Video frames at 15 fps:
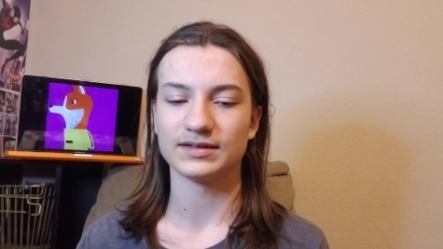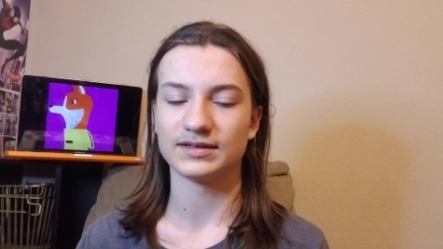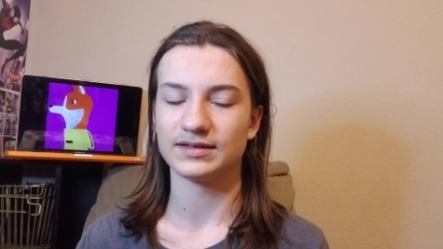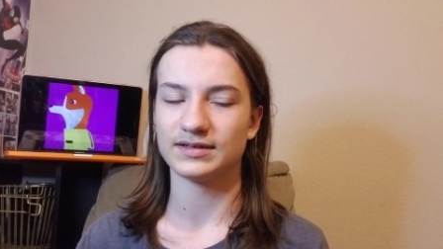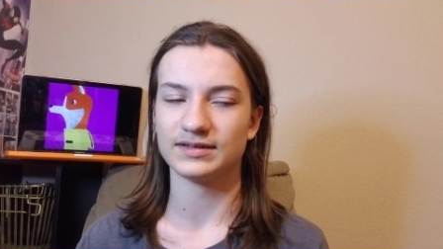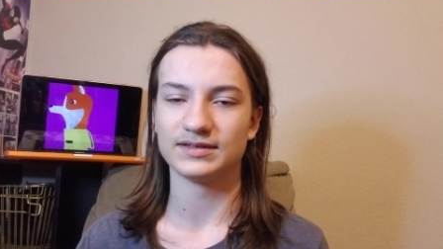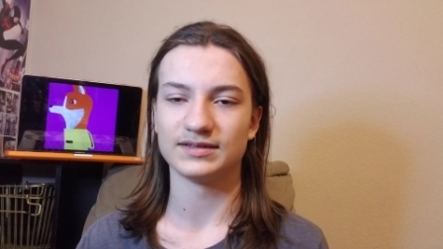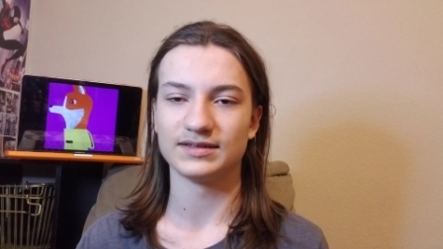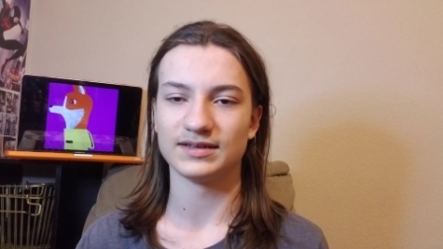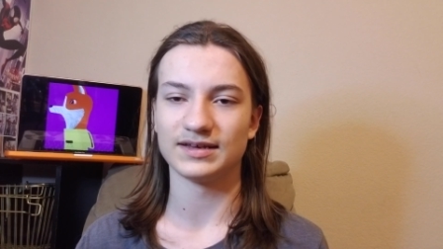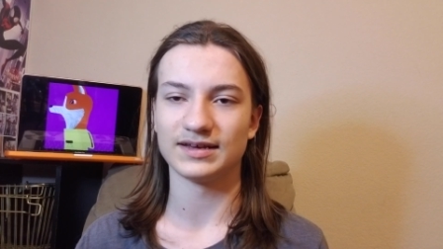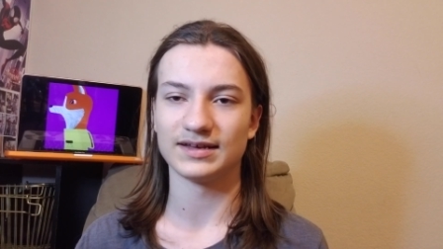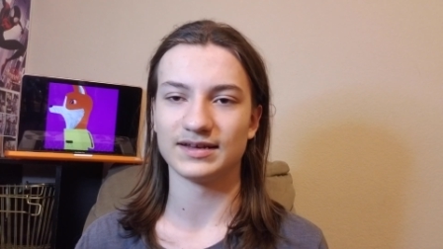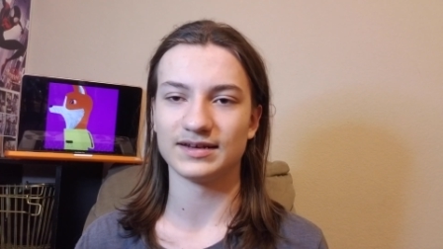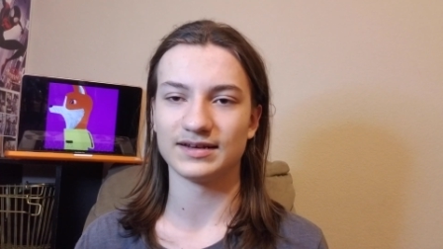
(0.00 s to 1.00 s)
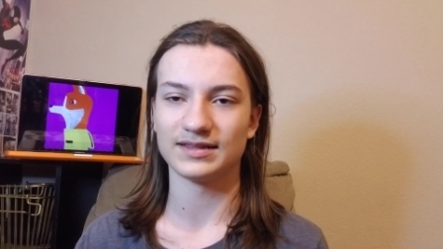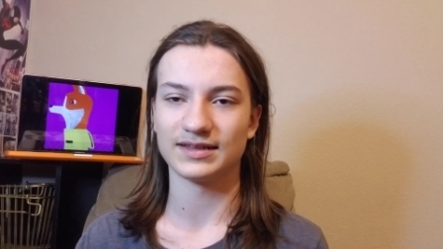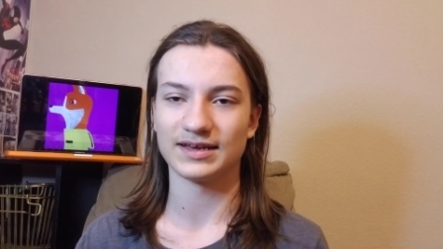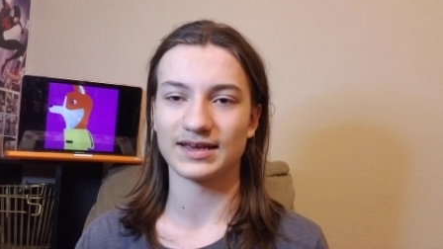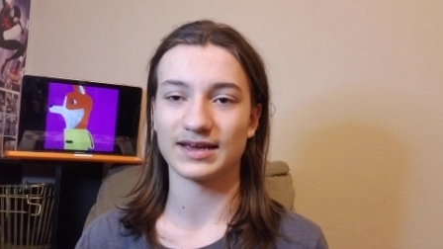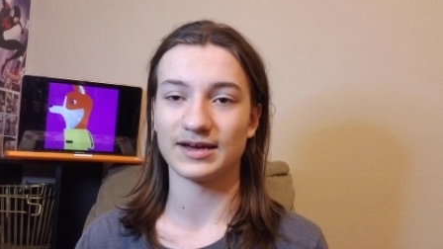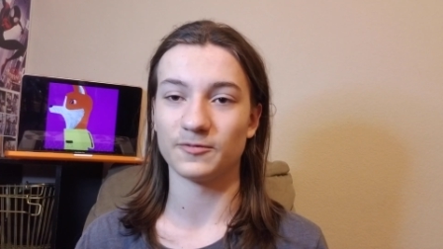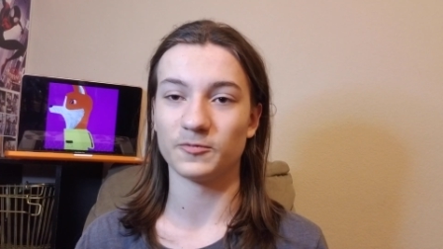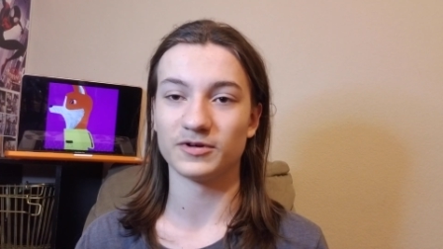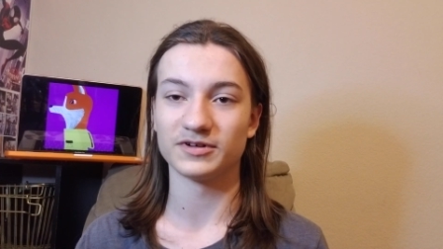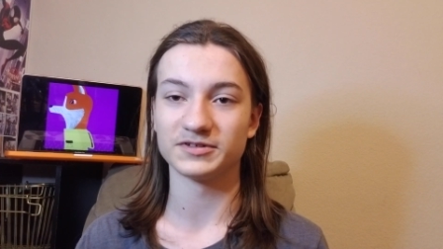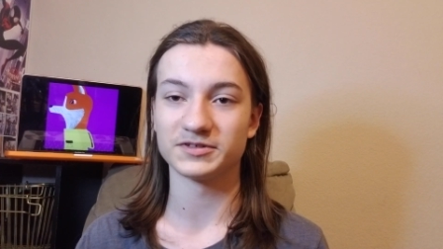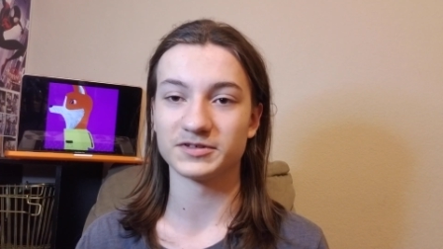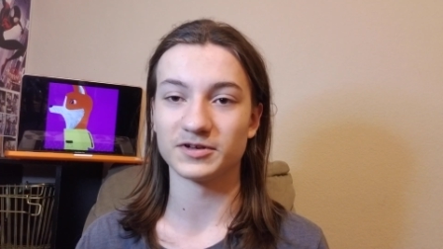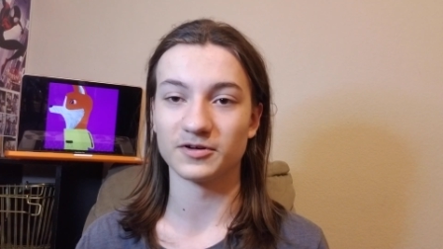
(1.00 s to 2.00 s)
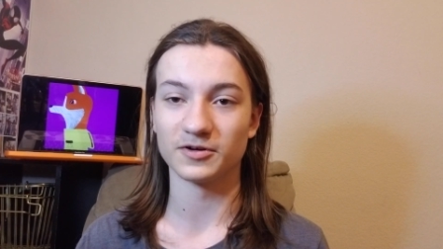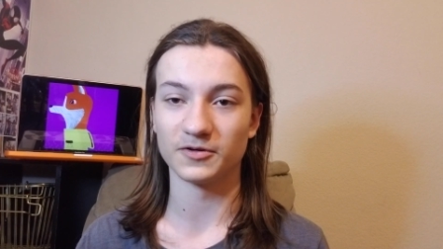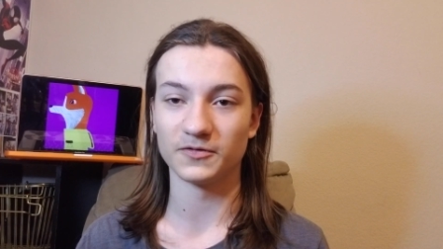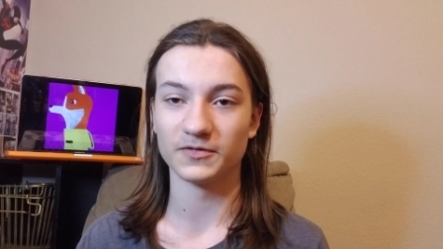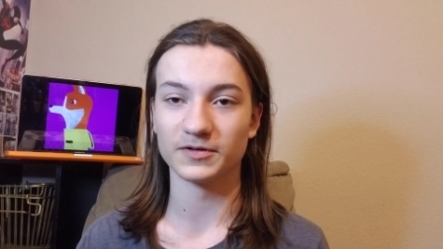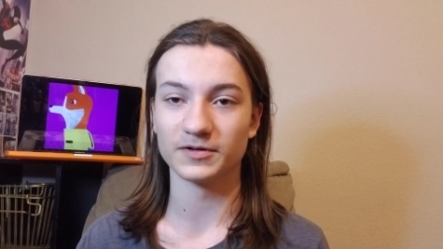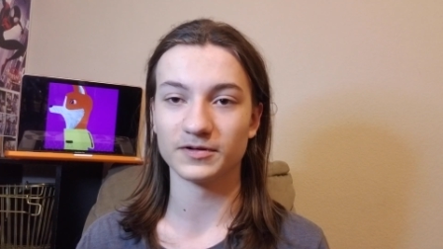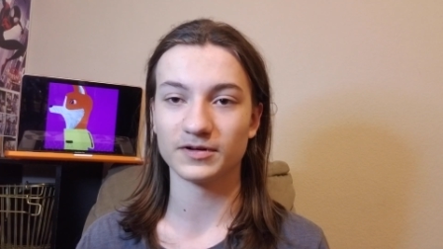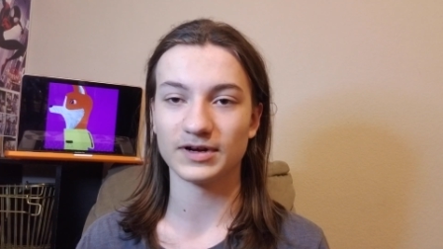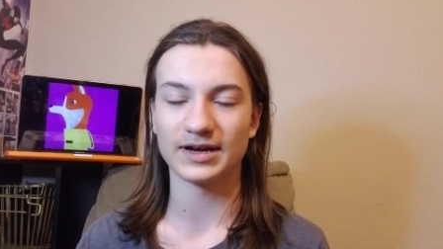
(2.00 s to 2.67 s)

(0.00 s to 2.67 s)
it, and like I want to start over.